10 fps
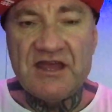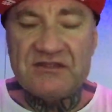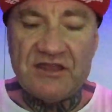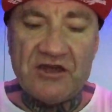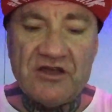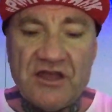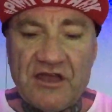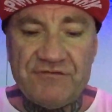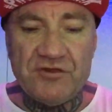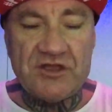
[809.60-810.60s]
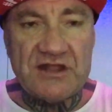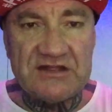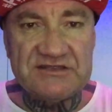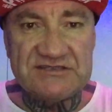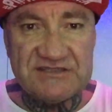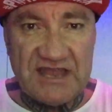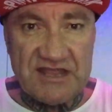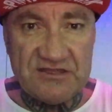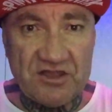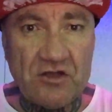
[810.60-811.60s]
Now, if you can
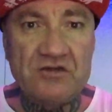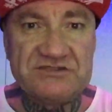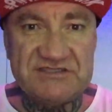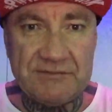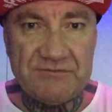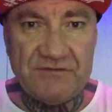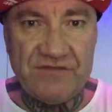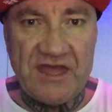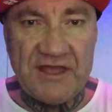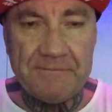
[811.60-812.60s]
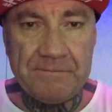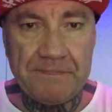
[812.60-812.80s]
understand the concept of that,